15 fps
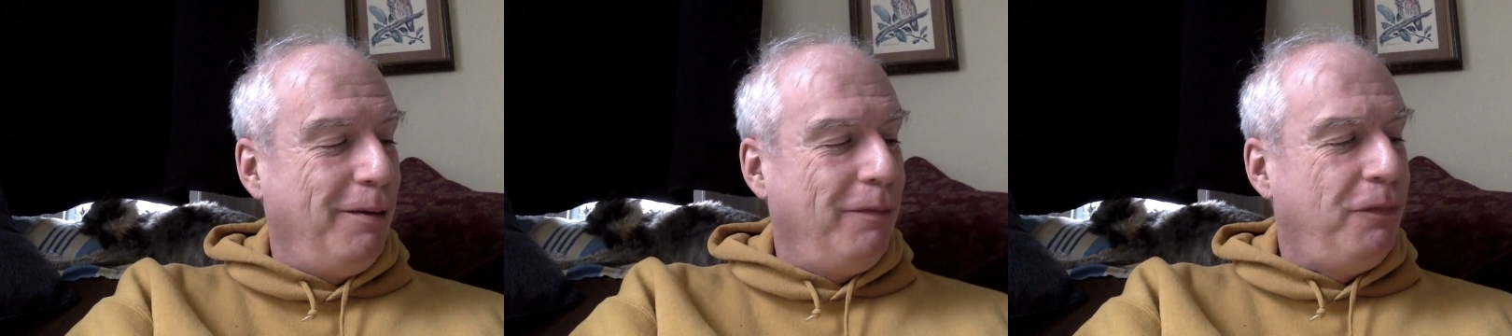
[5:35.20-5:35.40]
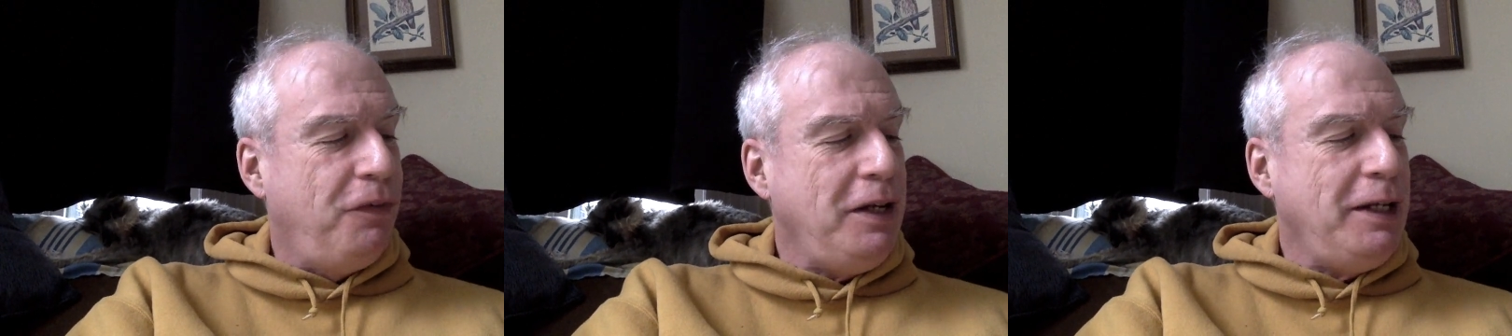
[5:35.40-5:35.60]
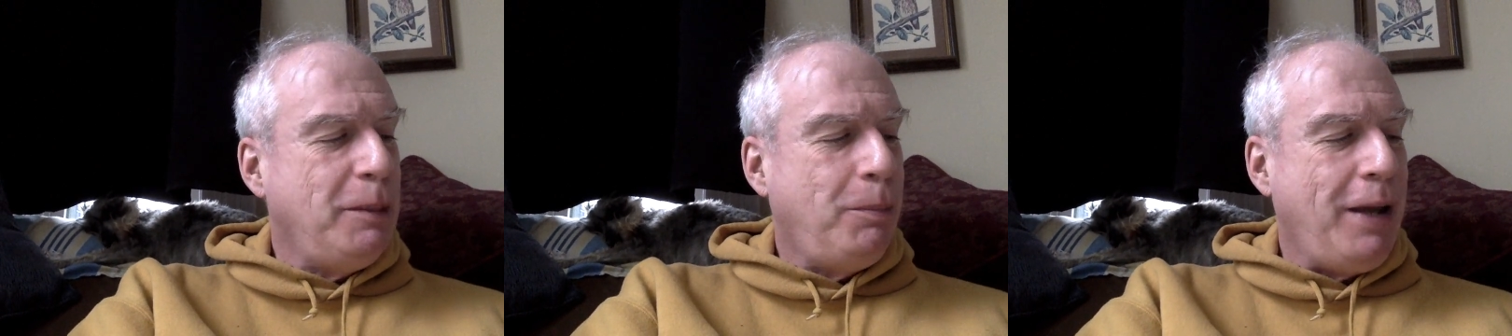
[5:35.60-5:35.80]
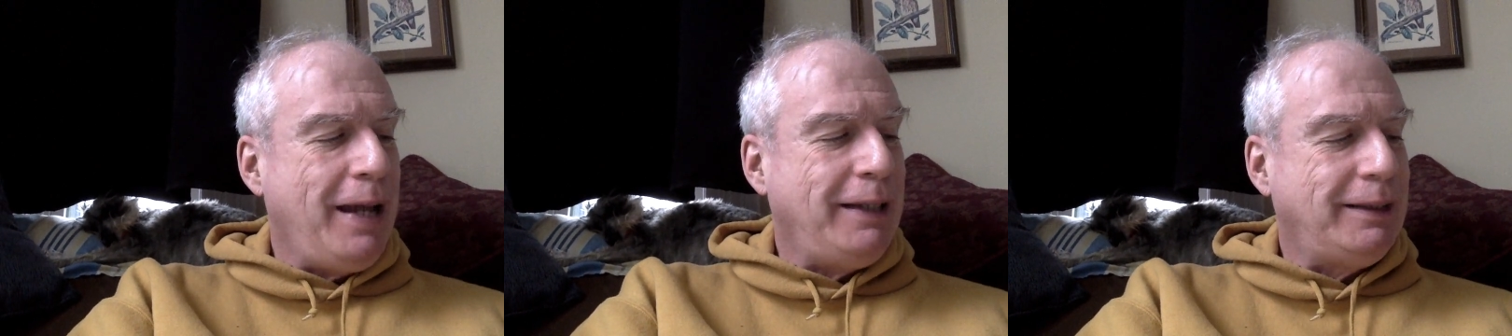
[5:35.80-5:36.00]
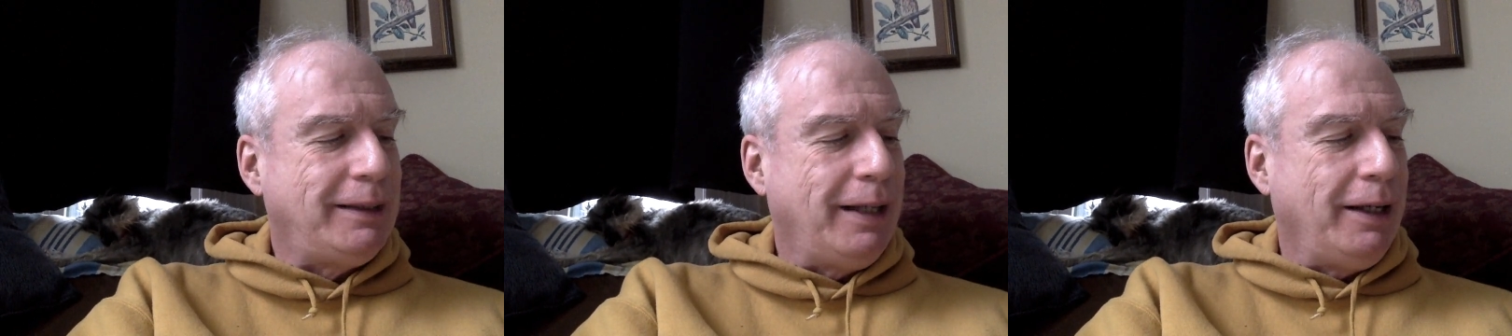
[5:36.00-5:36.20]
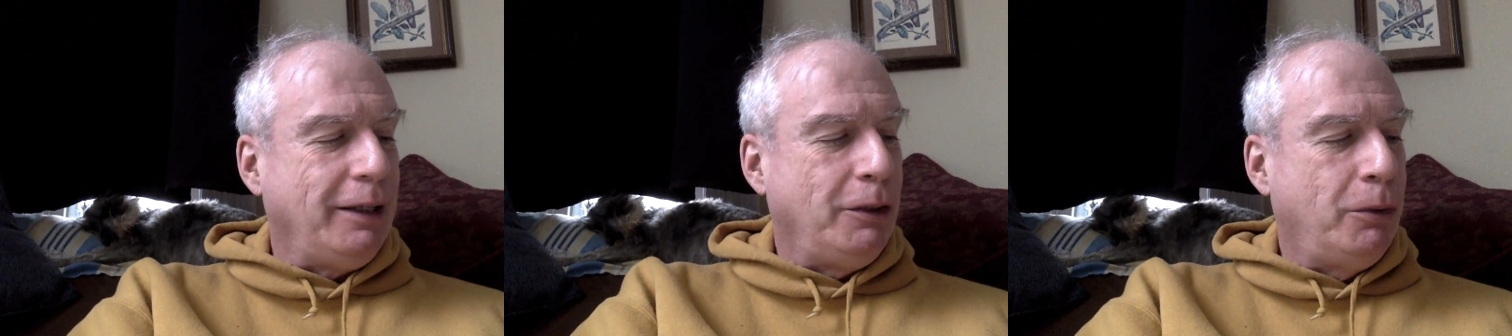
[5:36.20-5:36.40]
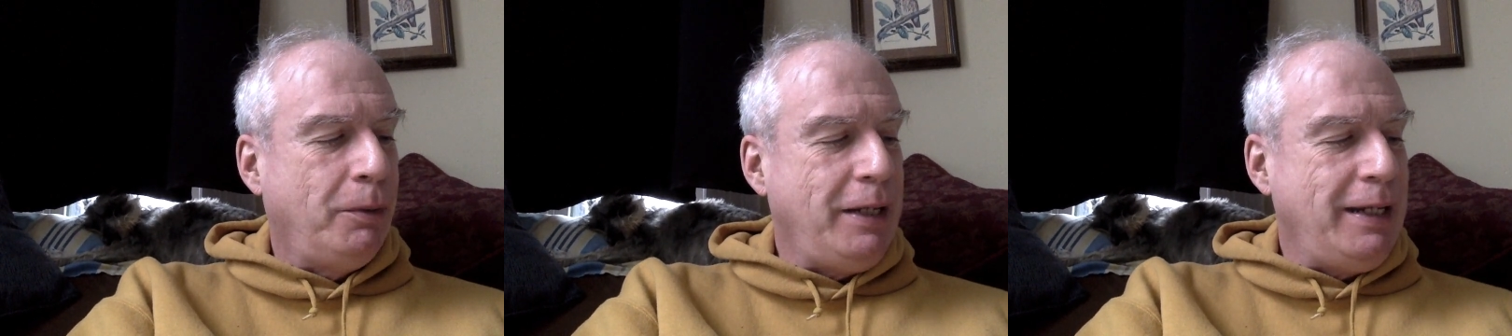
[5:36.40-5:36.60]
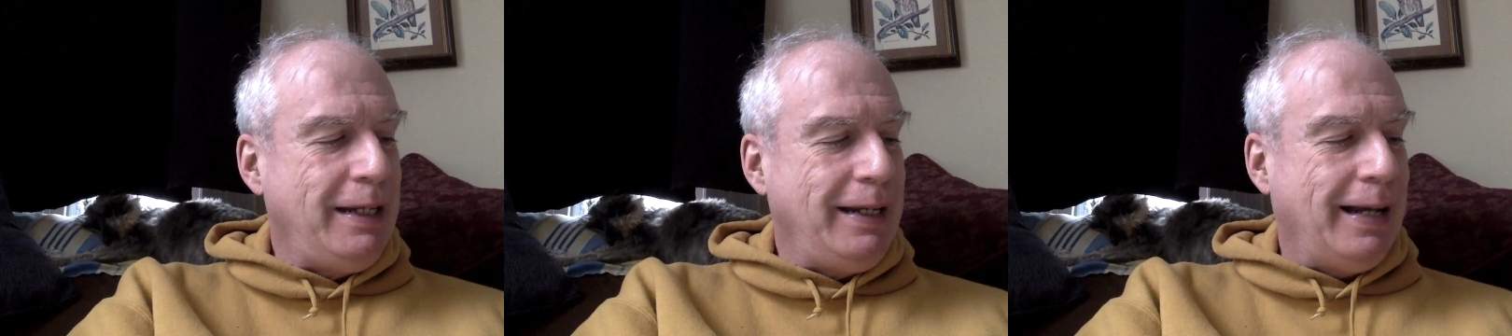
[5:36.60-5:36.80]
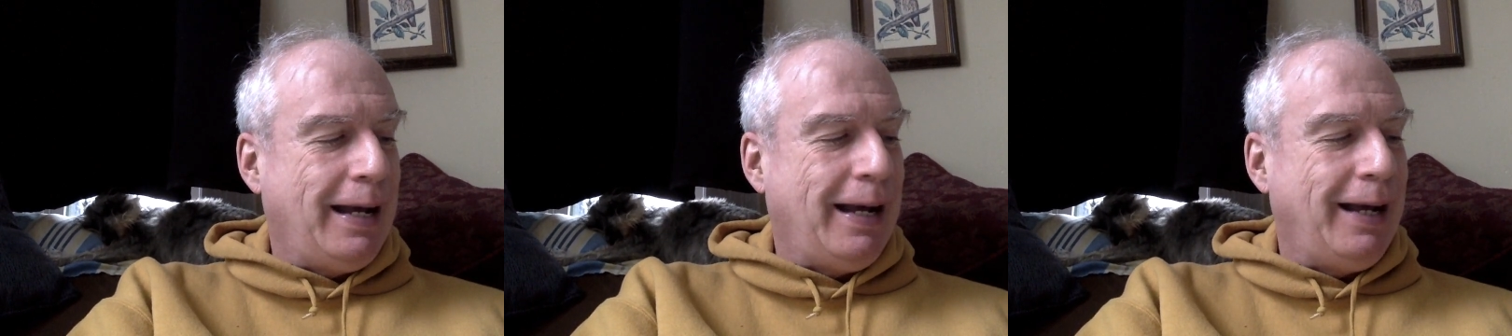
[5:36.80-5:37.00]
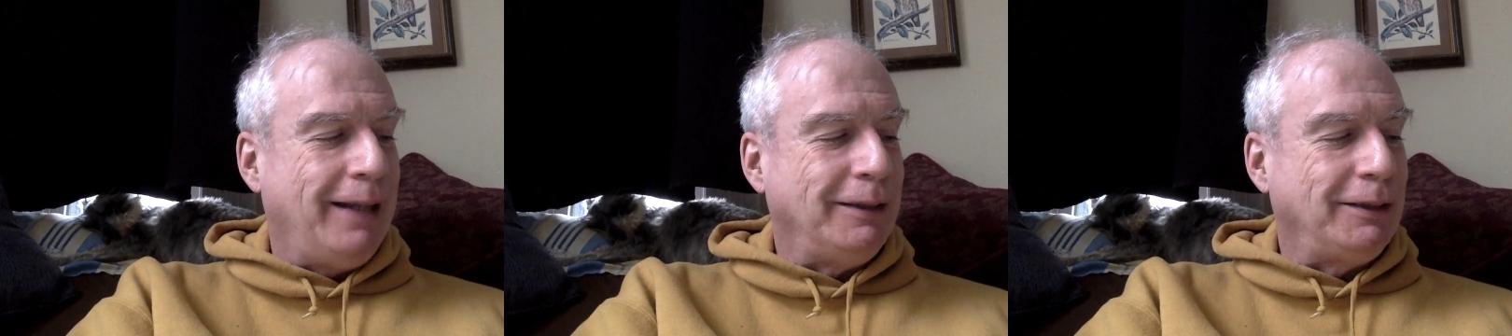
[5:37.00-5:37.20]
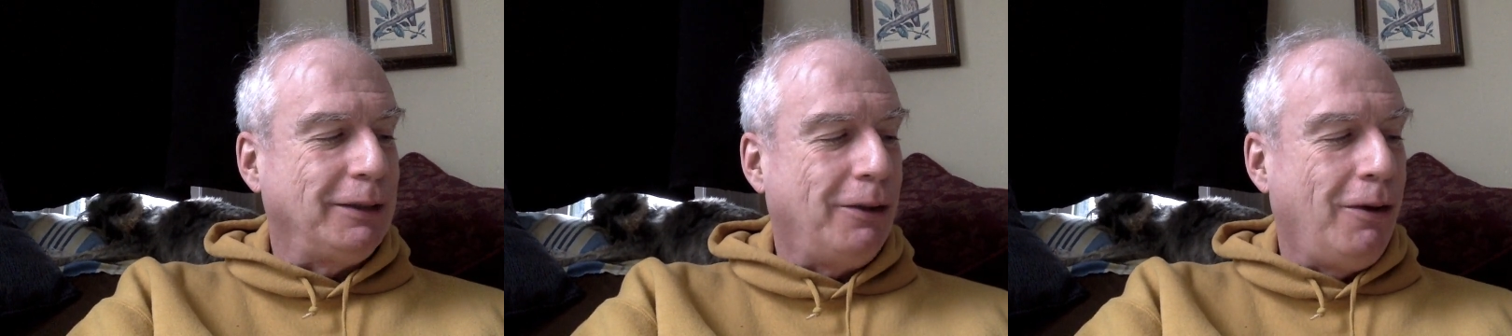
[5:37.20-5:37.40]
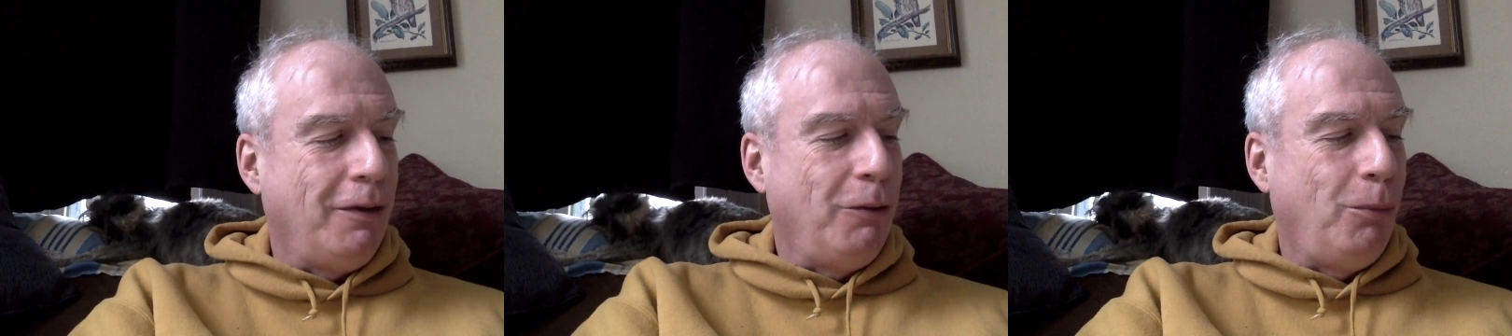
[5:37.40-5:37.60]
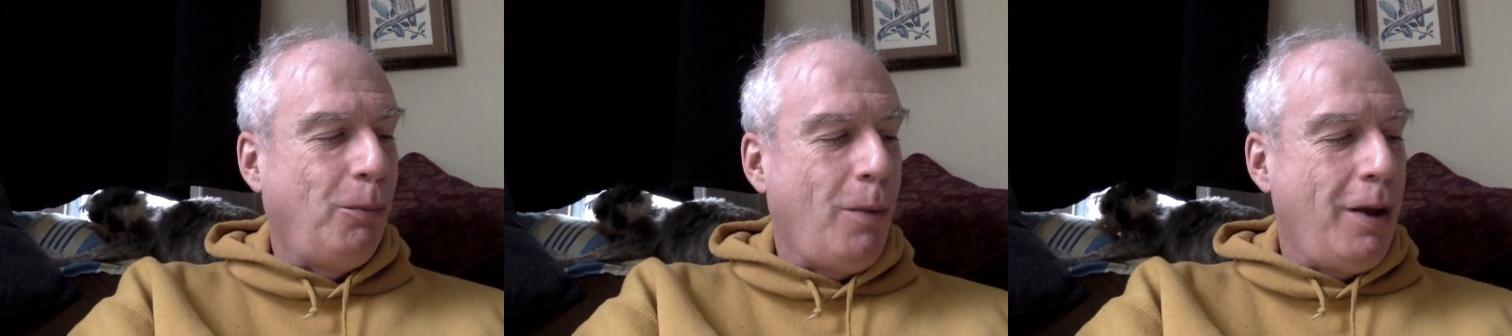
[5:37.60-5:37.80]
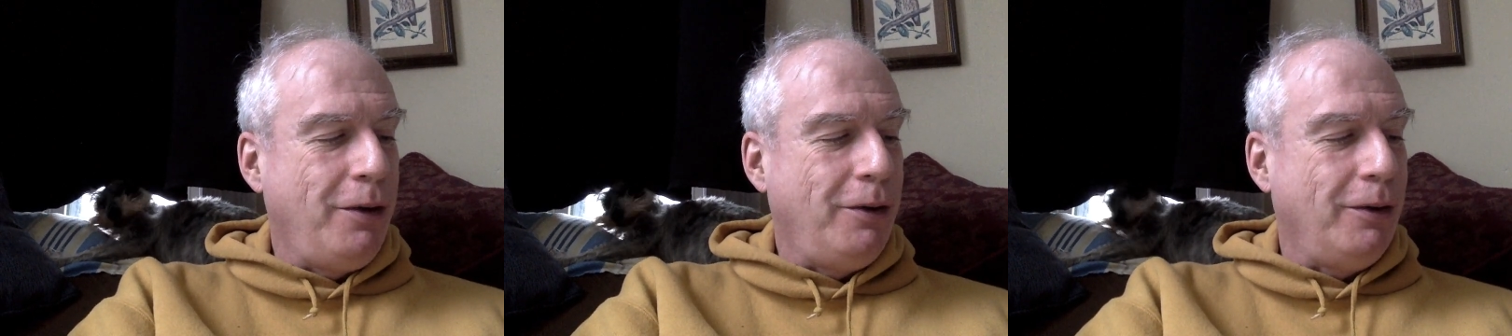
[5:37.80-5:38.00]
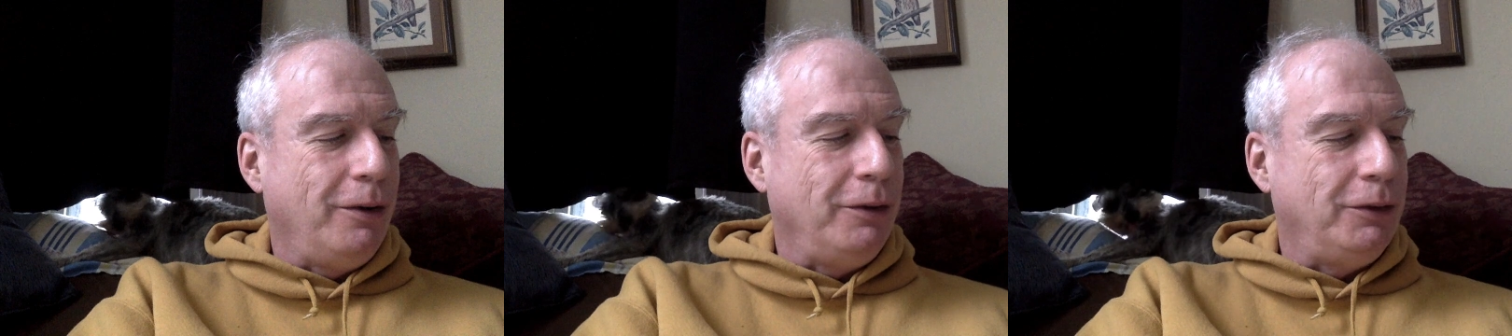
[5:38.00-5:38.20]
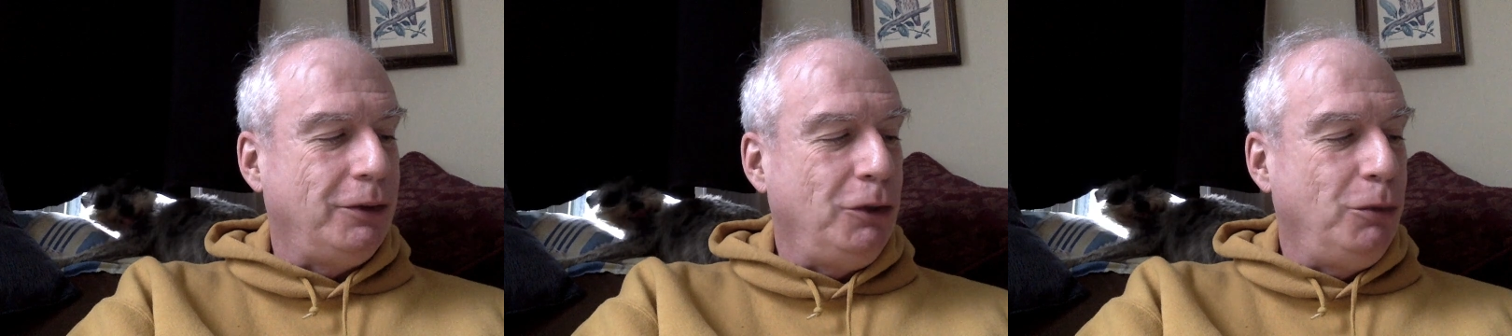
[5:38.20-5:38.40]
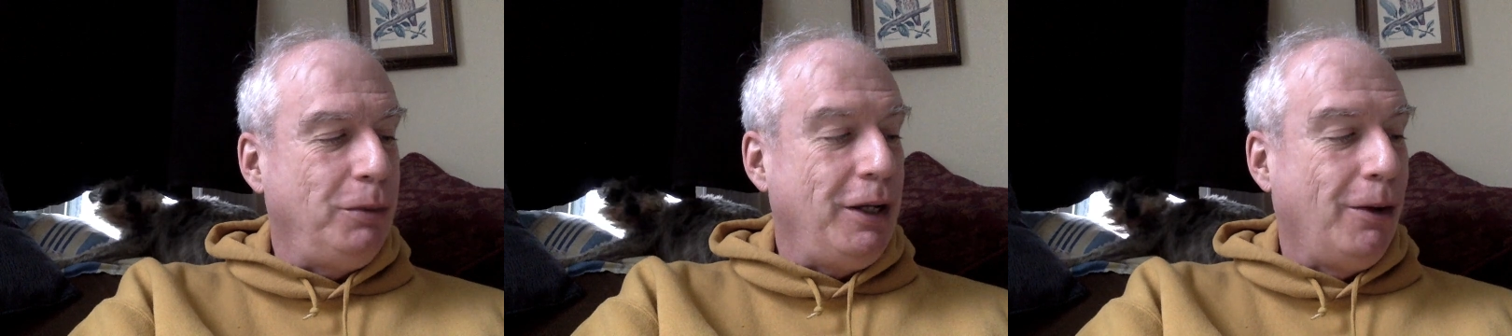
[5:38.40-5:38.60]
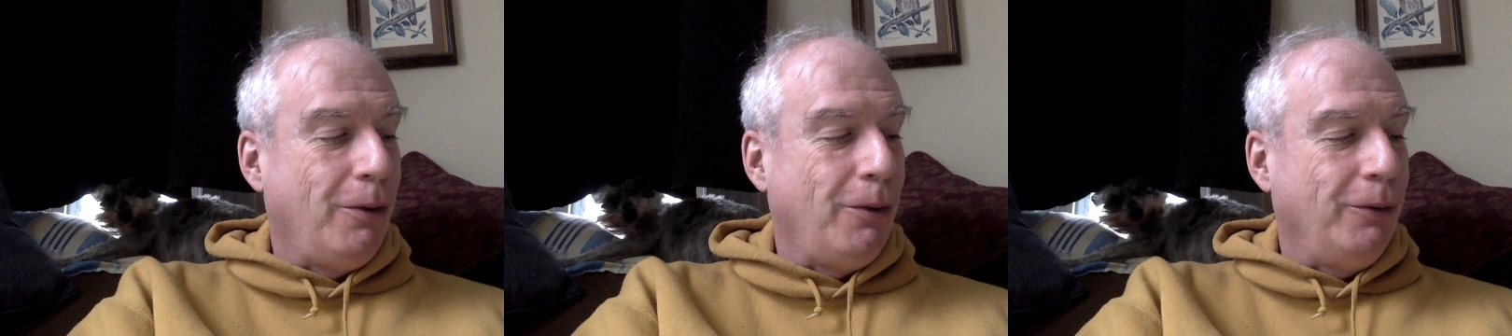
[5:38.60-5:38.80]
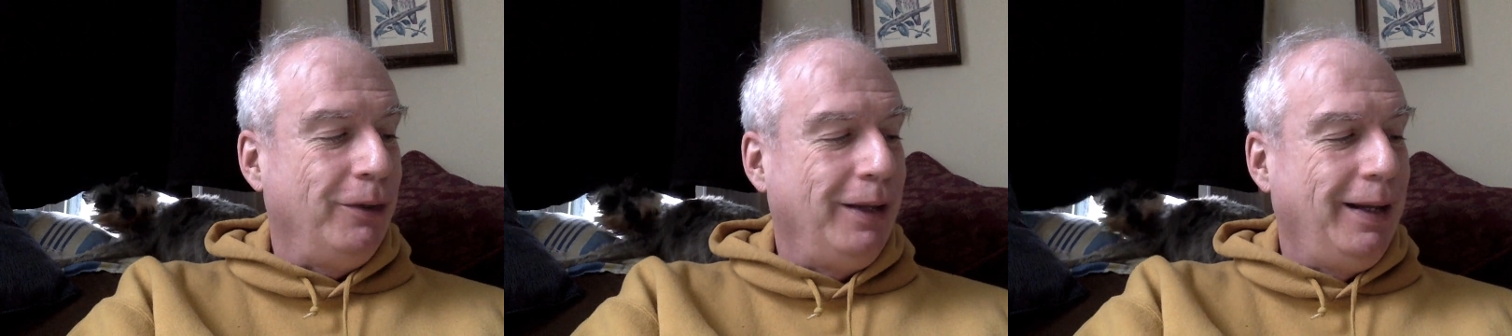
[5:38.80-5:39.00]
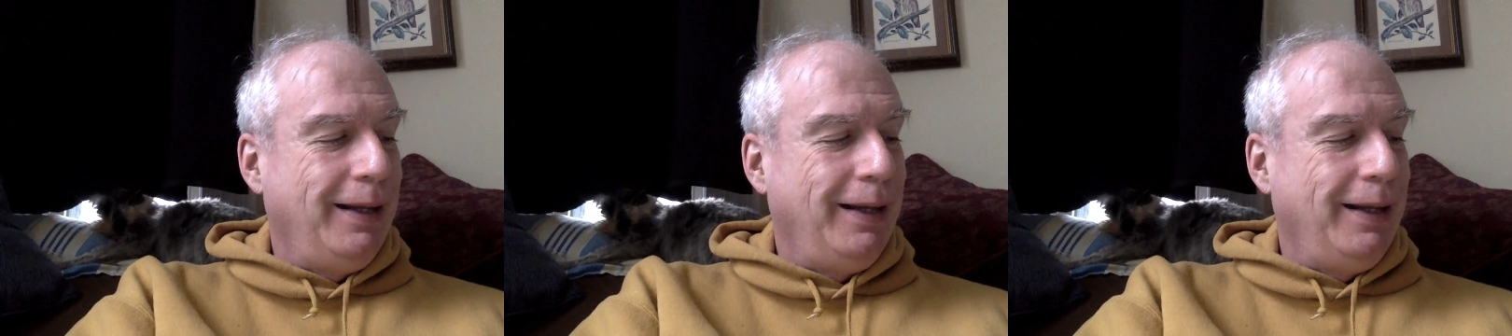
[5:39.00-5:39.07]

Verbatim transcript: Feed apace then, greedy eyes, on the wonders you behold,